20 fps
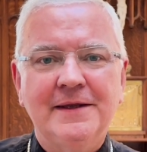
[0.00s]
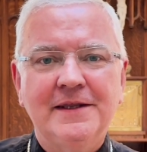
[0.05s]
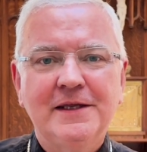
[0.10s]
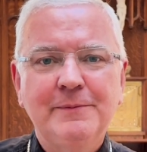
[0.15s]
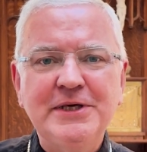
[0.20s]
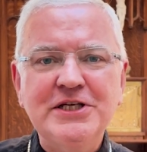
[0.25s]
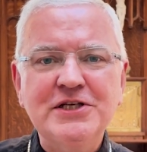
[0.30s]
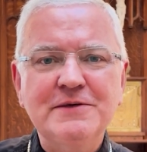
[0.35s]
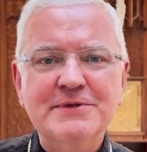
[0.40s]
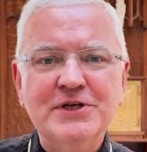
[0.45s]
the
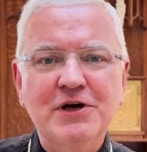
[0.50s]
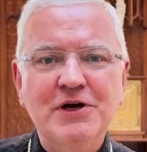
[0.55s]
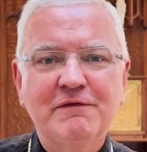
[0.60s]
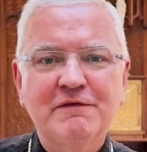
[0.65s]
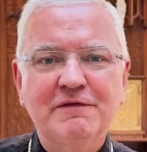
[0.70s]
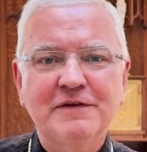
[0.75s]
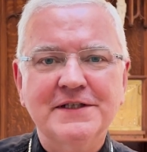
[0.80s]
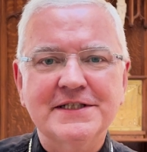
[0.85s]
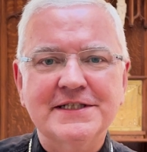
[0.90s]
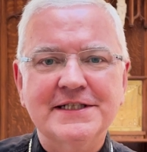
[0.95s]
Bishops'
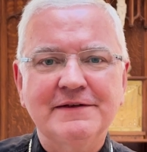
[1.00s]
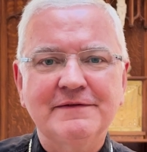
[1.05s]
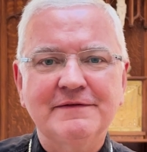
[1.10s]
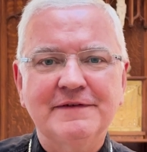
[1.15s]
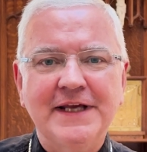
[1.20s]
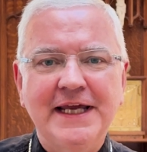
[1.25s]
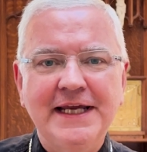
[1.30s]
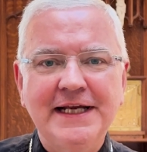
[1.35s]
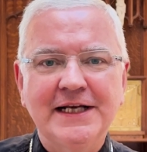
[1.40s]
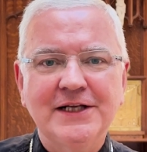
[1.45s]
Conference
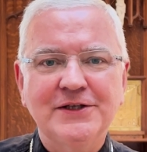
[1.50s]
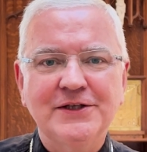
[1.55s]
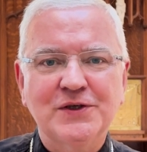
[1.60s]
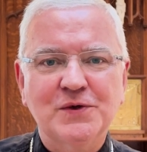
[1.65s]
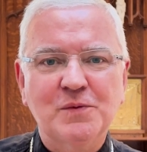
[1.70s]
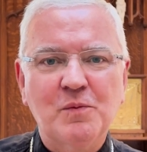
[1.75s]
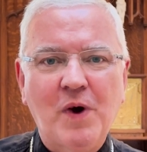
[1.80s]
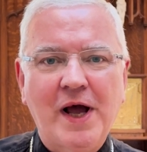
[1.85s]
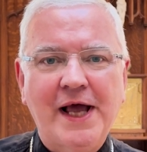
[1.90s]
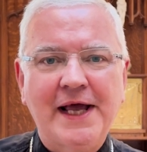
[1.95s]
of England
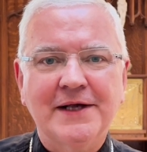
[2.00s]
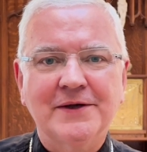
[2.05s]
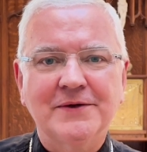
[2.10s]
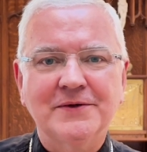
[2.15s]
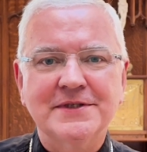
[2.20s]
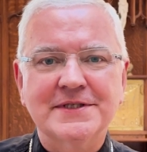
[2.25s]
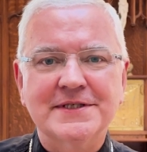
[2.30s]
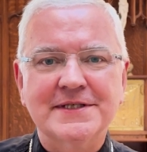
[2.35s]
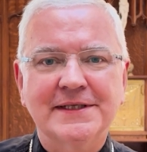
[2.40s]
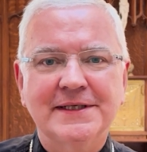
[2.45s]
and
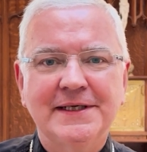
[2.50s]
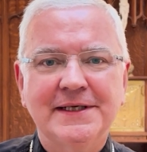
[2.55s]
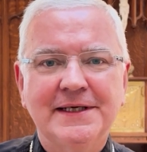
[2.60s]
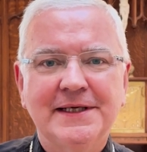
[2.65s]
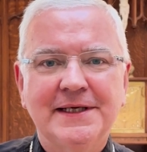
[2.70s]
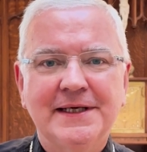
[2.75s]
Wales,